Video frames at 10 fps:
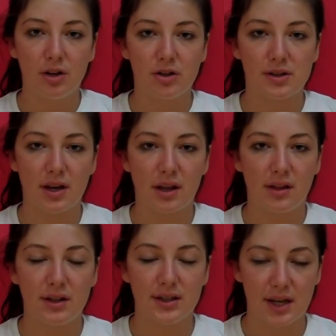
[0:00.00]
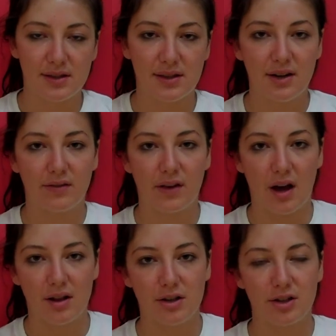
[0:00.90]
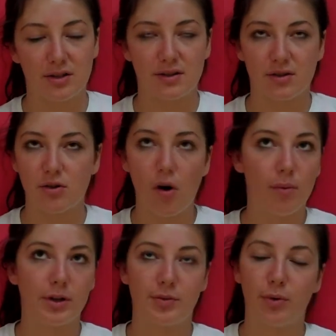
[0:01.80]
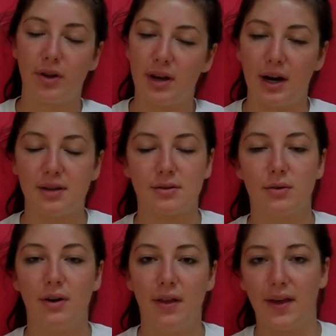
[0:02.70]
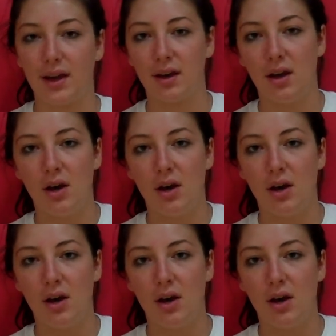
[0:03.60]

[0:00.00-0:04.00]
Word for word: just like the intensity of college is so much more than high school, and like